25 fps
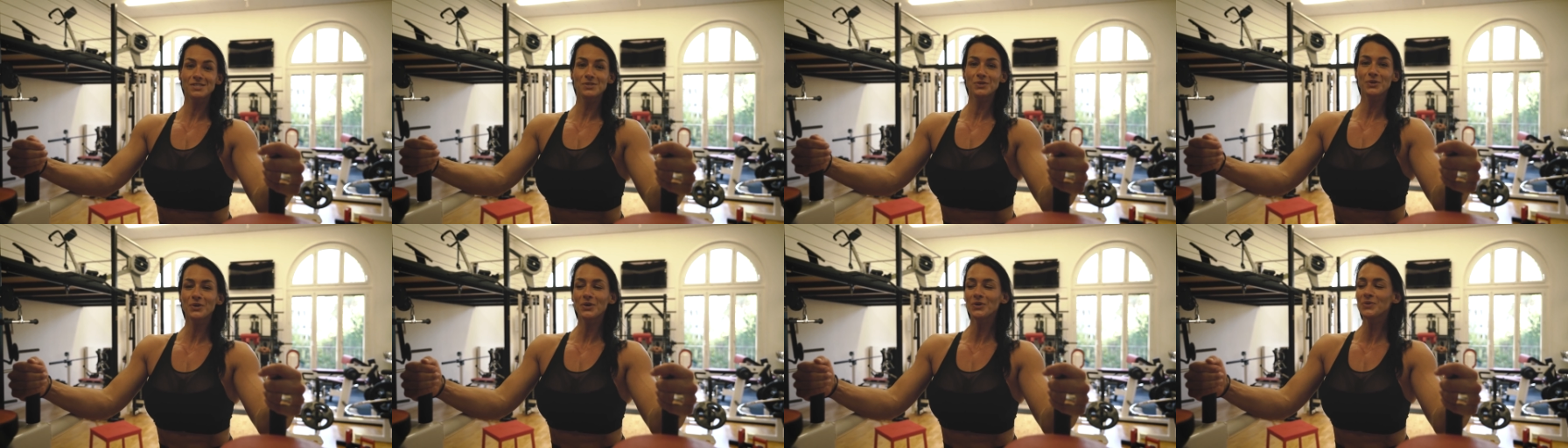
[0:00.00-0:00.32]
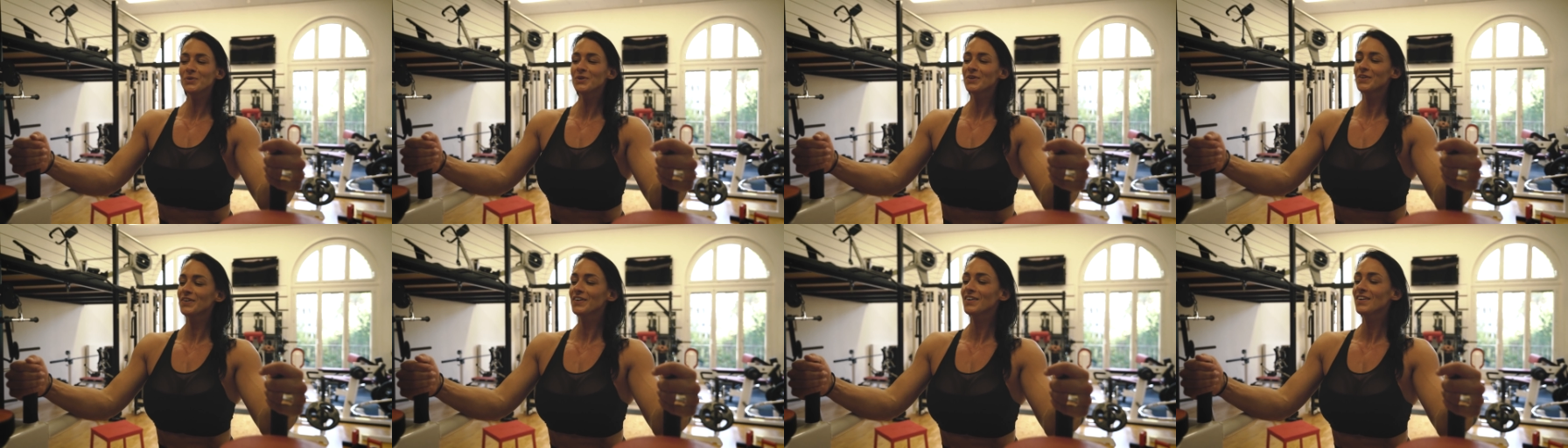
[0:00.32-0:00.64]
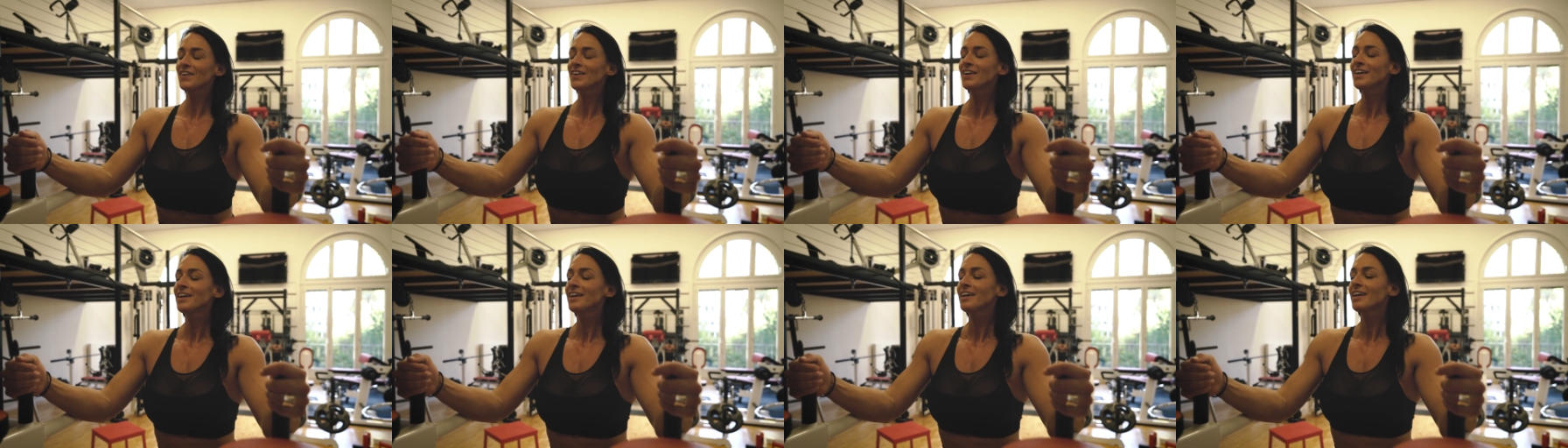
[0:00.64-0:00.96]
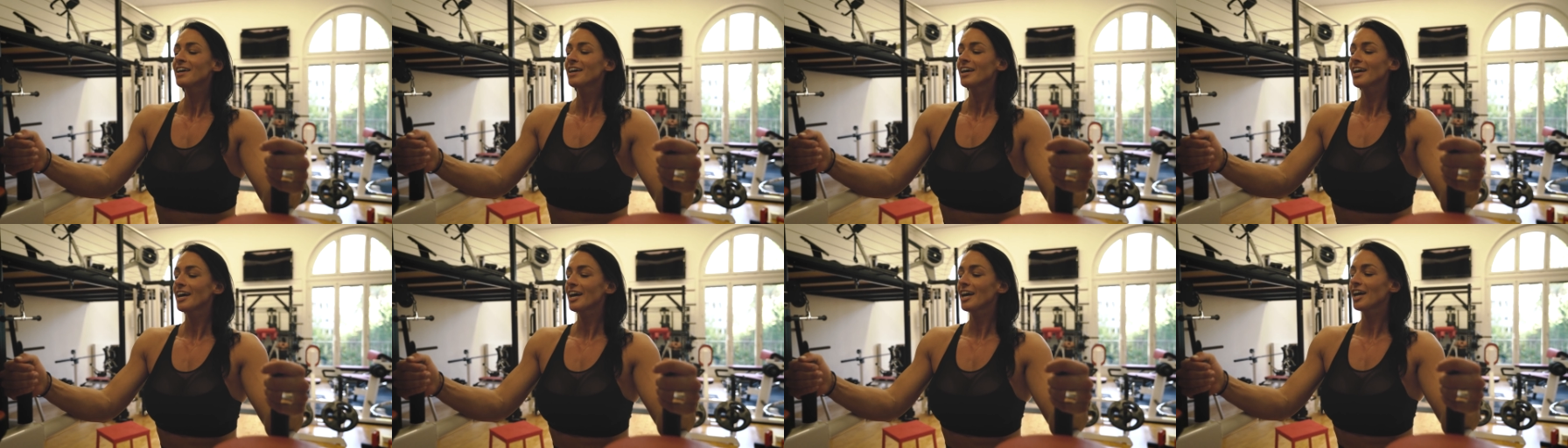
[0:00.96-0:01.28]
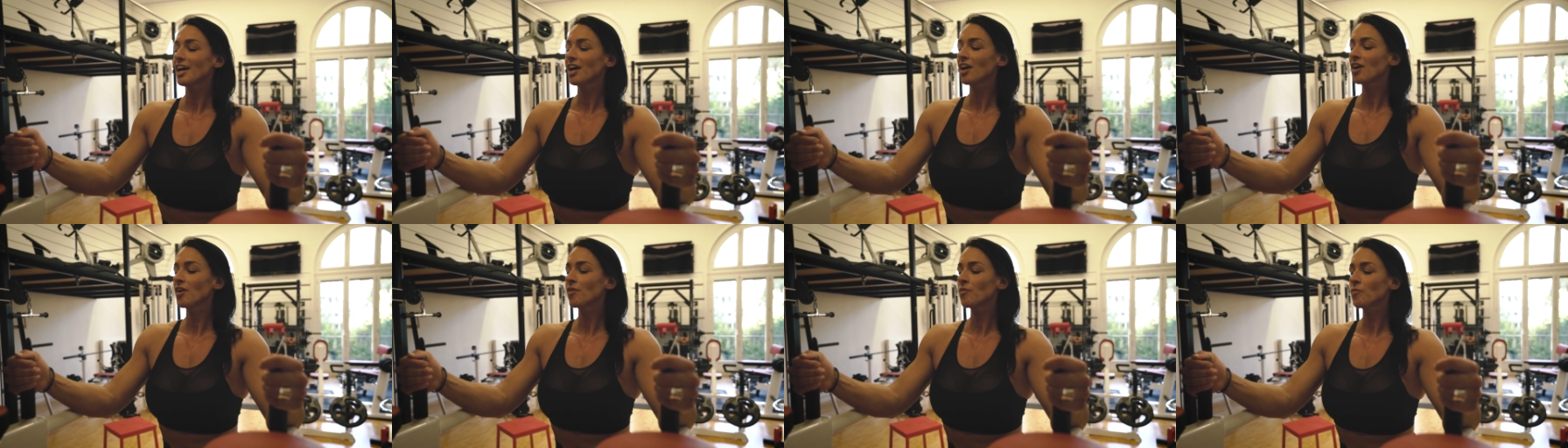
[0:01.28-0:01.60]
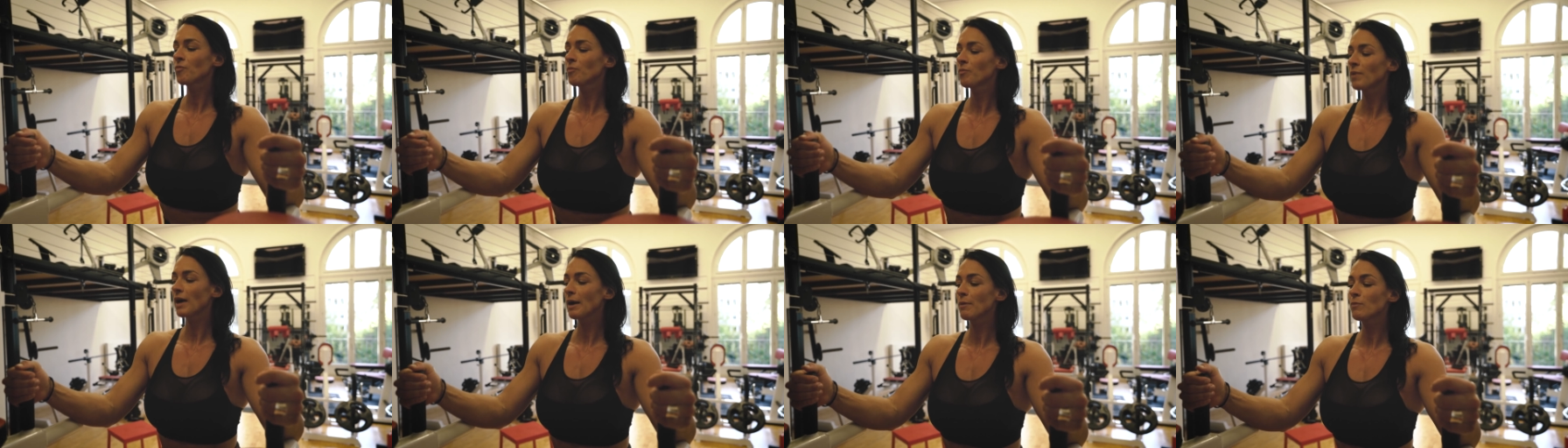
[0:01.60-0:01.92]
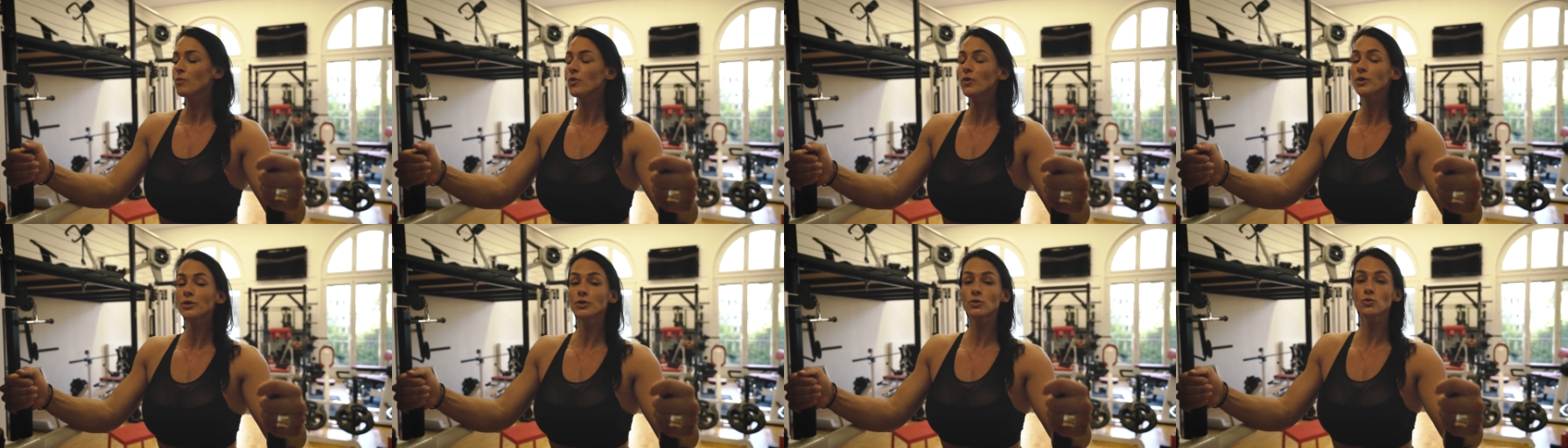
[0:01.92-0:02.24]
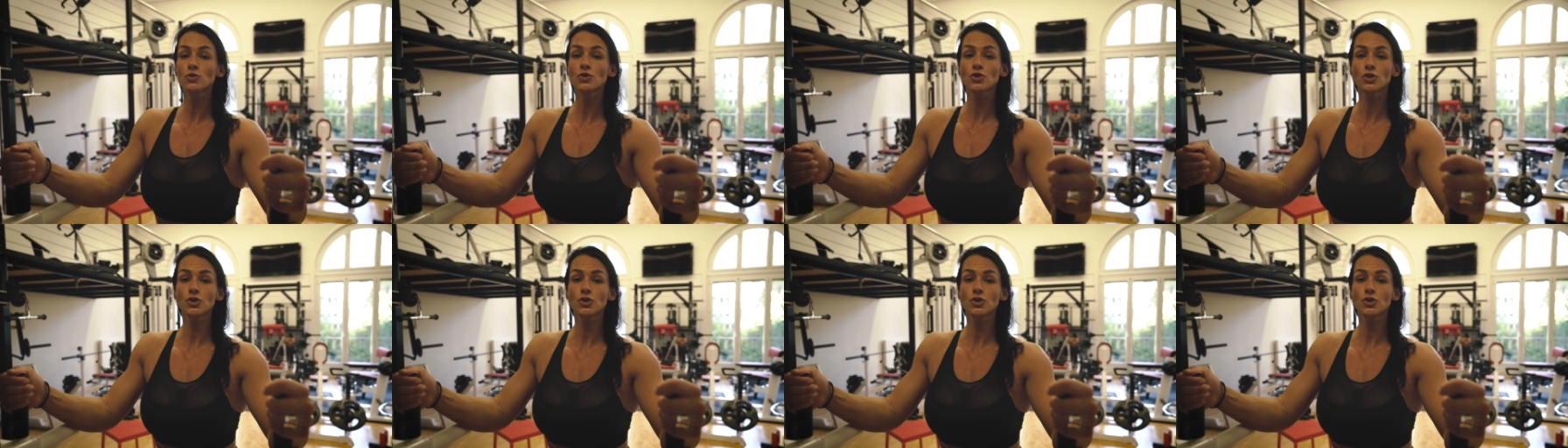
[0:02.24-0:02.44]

to go. I'm going to